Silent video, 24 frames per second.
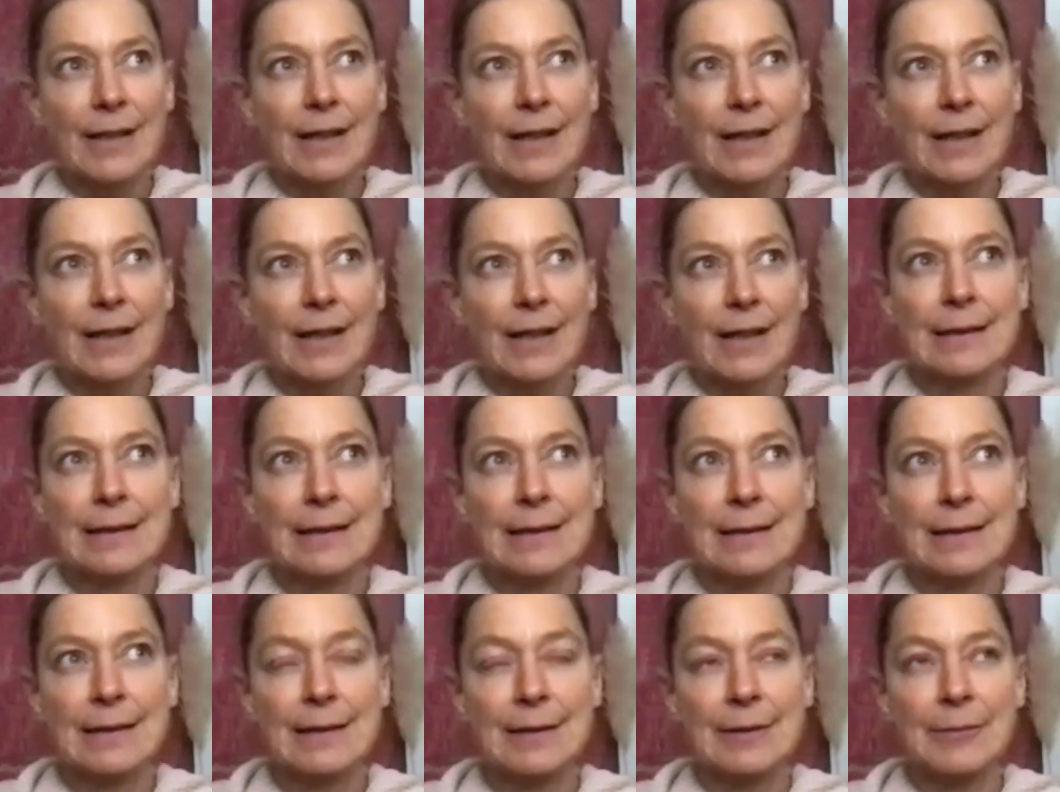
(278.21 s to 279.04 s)

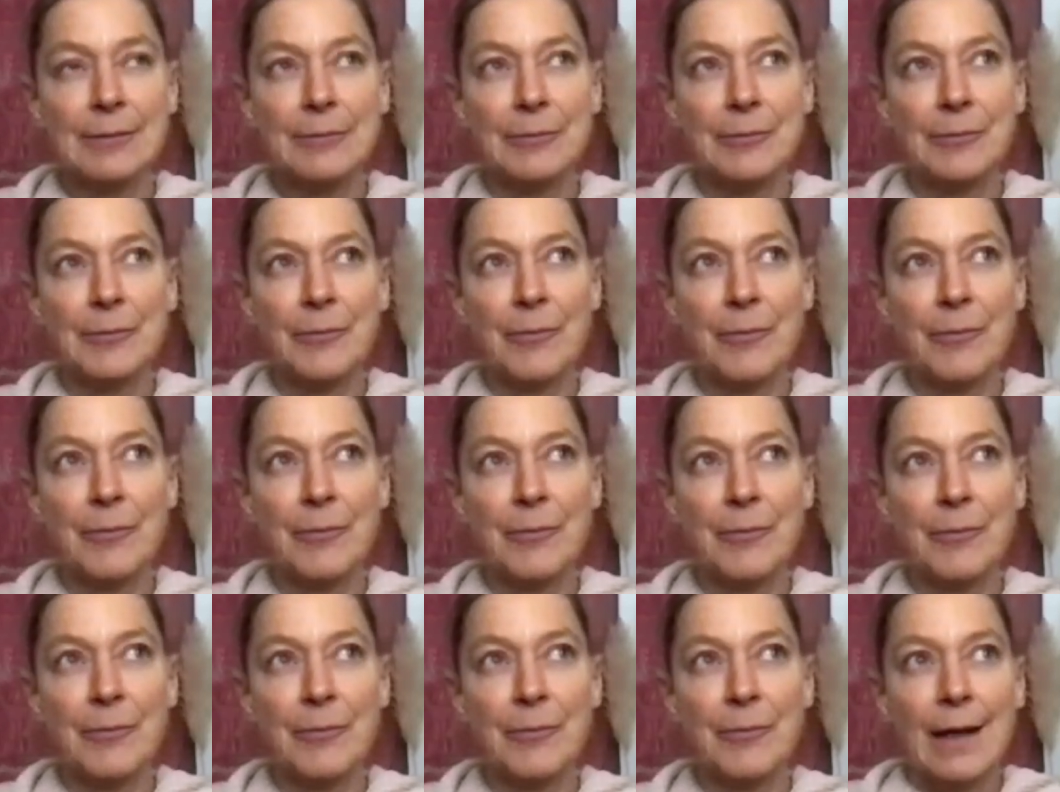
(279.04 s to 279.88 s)

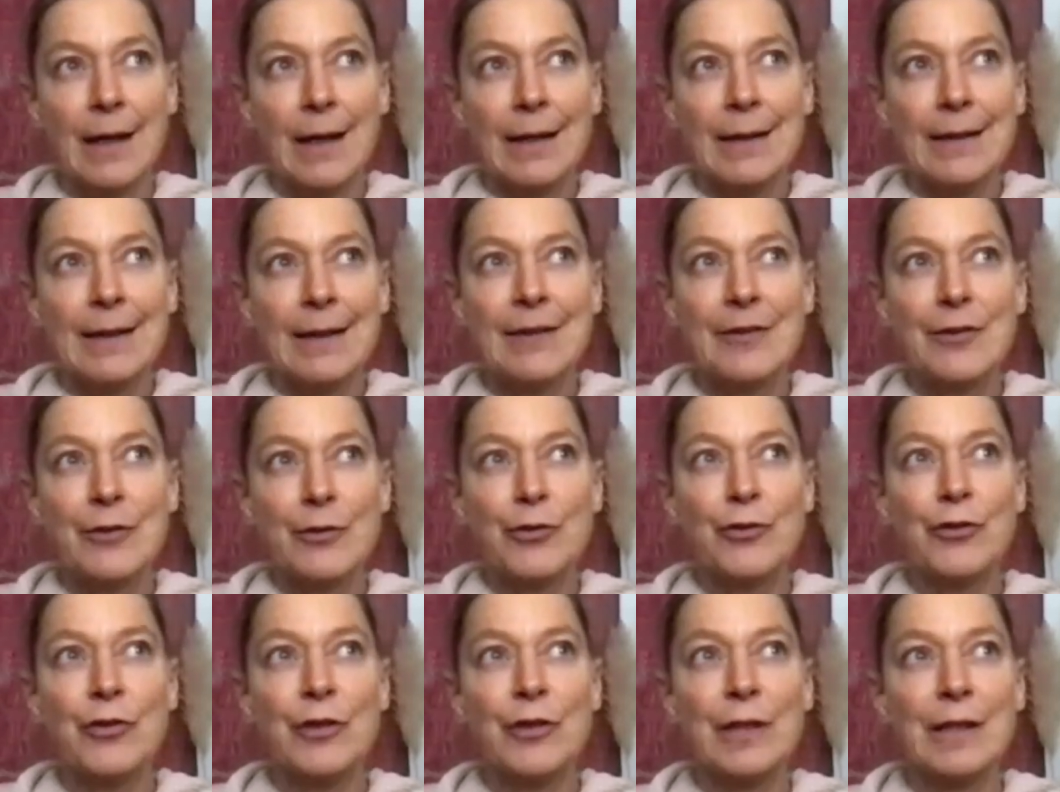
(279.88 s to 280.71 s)
yes, to